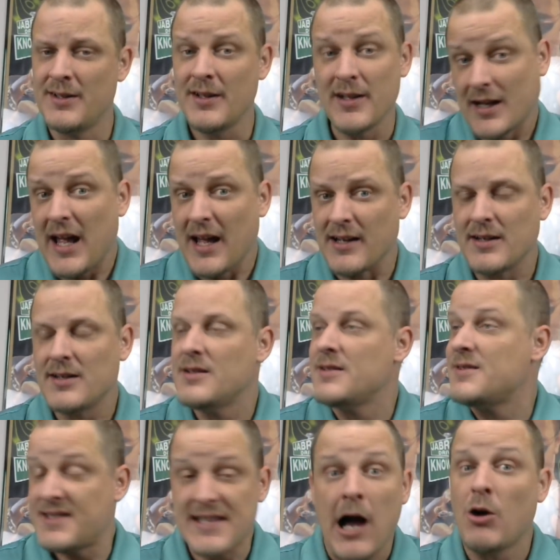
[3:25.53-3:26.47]
Again,
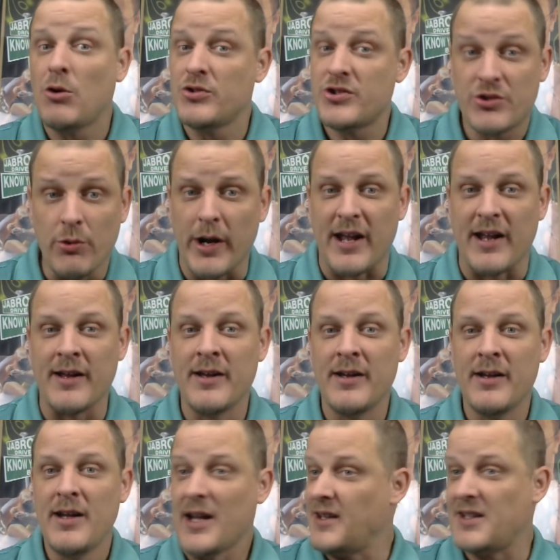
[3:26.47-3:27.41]
sounds great.
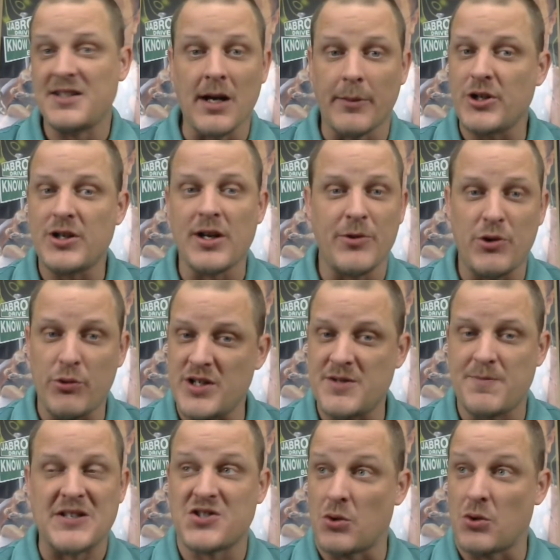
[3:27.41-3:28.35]
And the WWE's
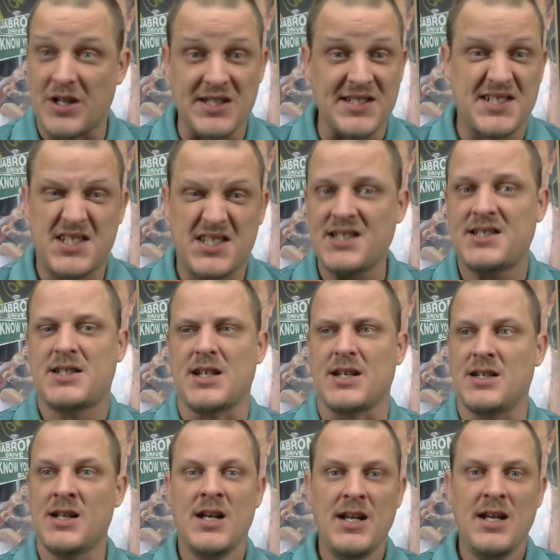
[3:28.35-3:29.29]
been so
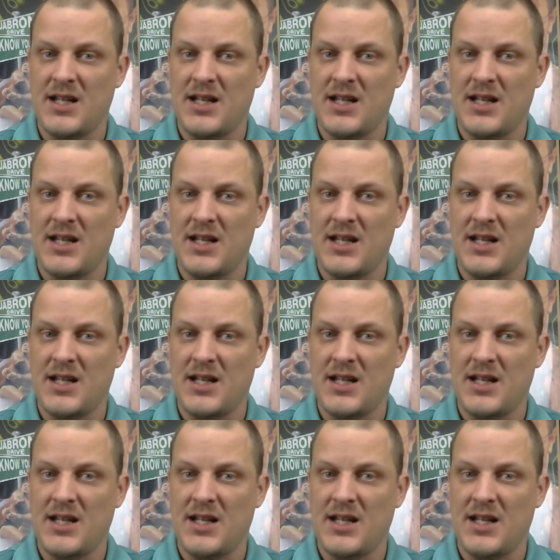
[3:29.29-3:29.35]
consistent